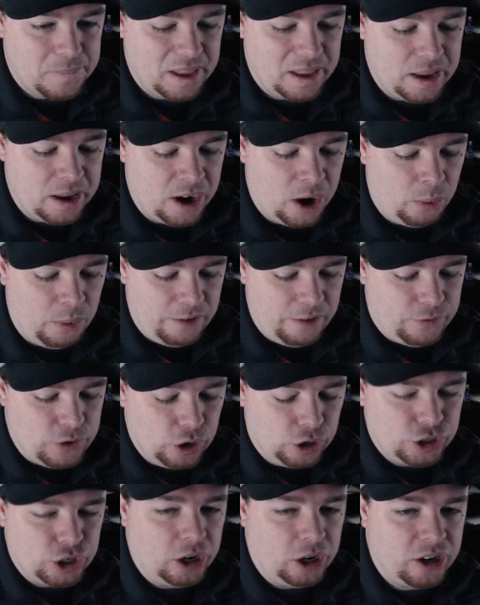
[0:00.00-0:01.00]
if
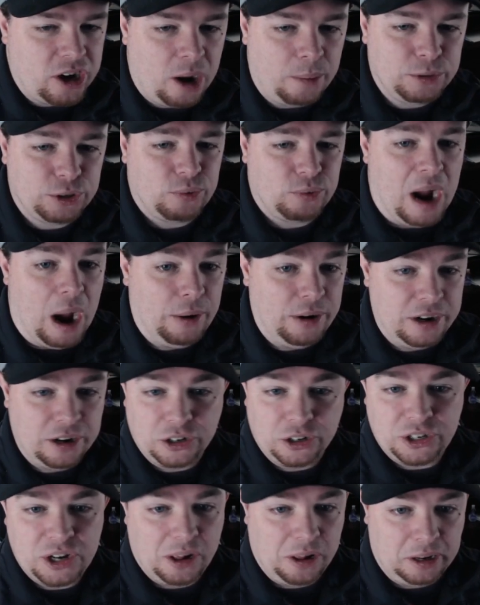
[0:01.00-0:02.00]
your turn comes around and
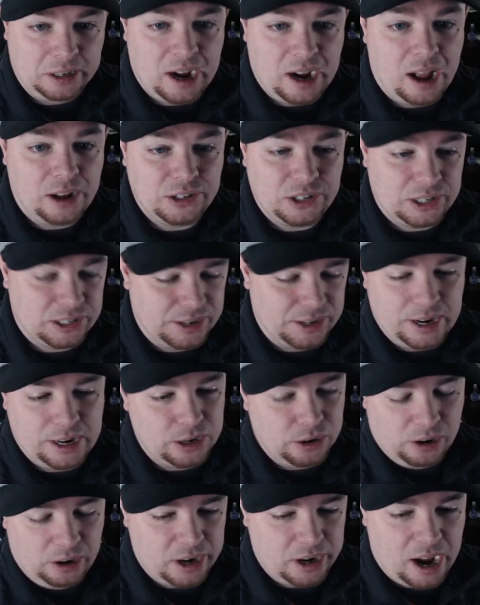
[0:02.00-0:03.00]
you're still unconscious,
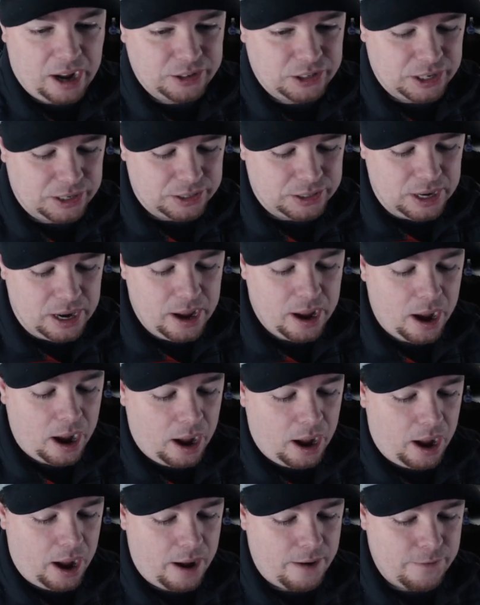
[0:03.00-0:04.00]
like you're unconscious,
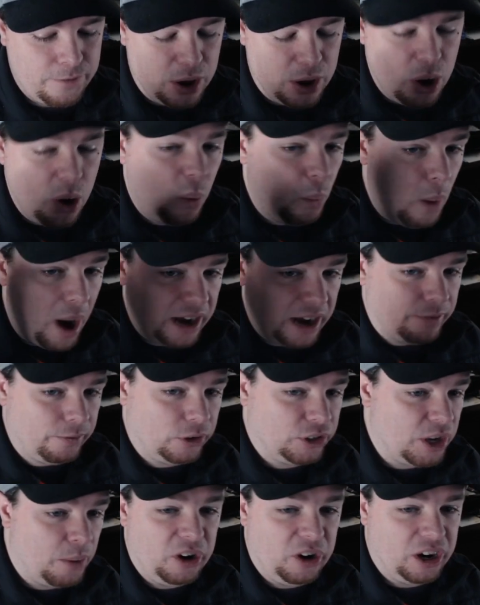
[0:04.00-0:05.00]
of waiting
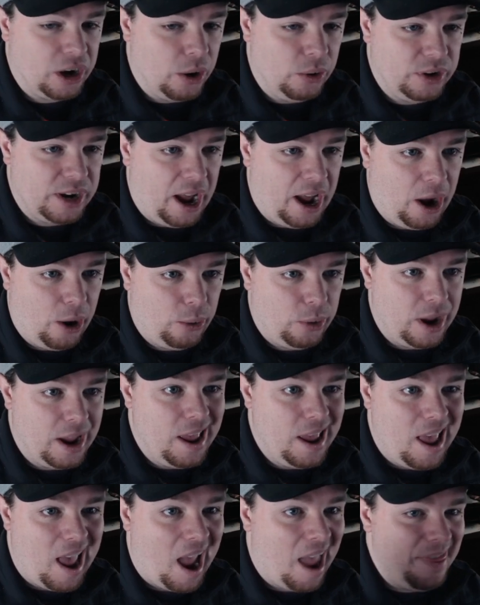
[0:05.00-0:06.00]
for someone to go down
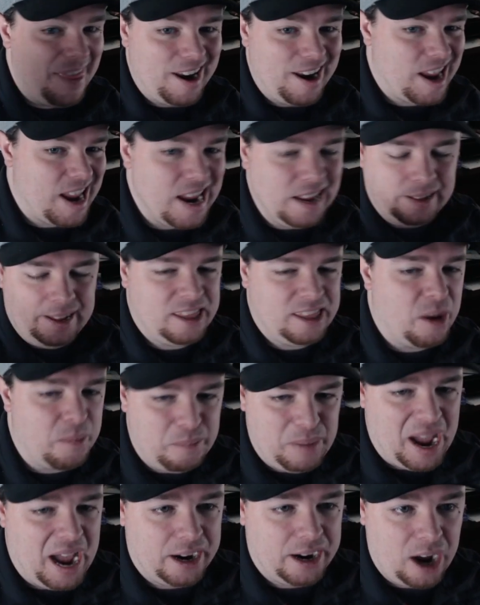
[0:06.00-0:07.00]
and then healing
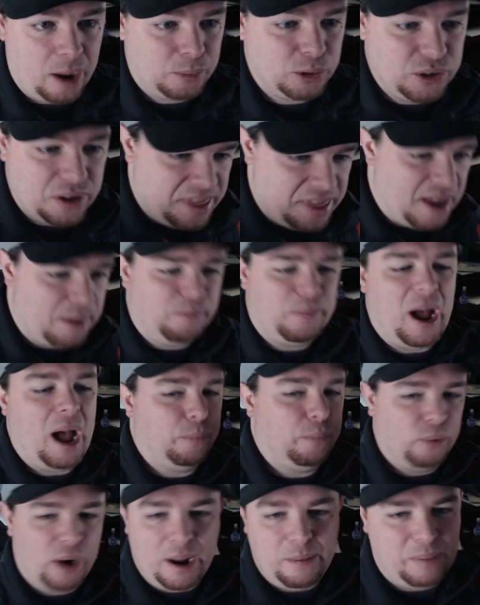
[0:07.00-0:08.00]
them back up so that they
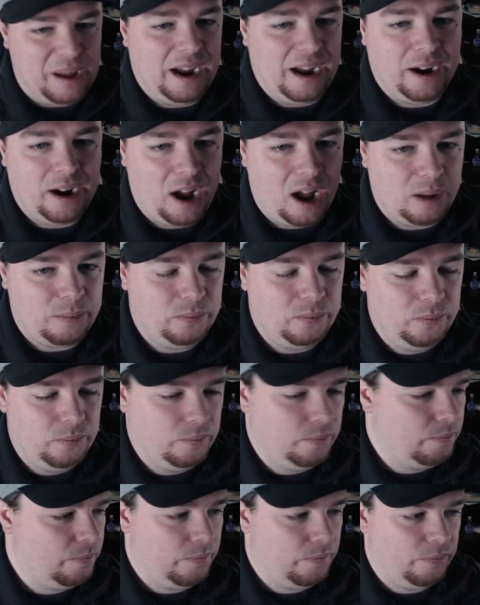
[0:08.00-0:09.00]
pop right back up
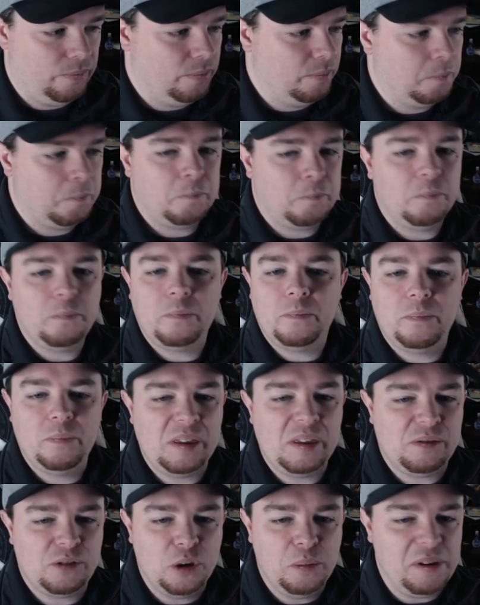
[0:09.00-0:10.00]

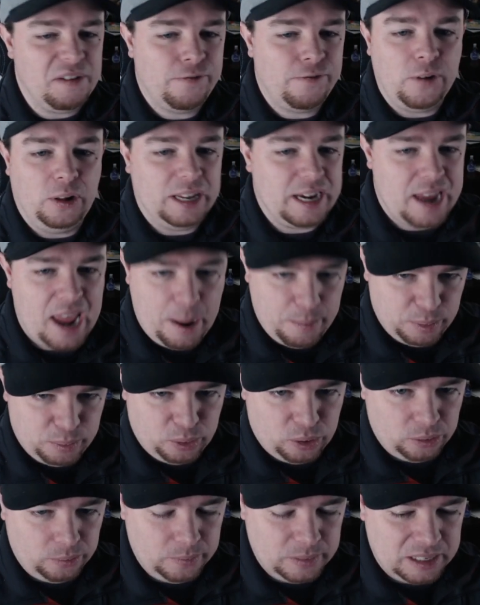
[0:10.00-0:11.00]
to be fully
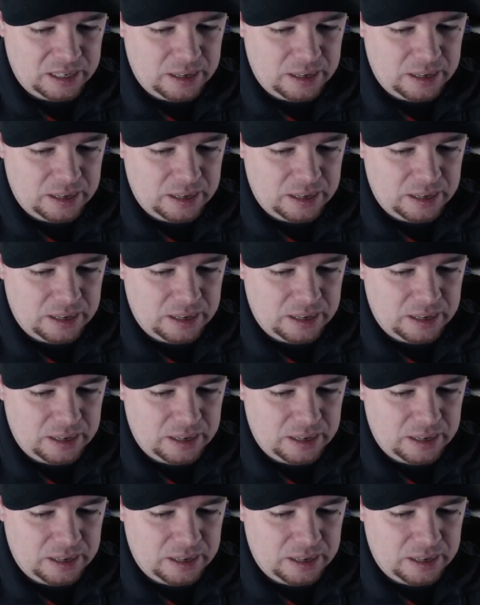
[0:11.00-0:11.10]
capable.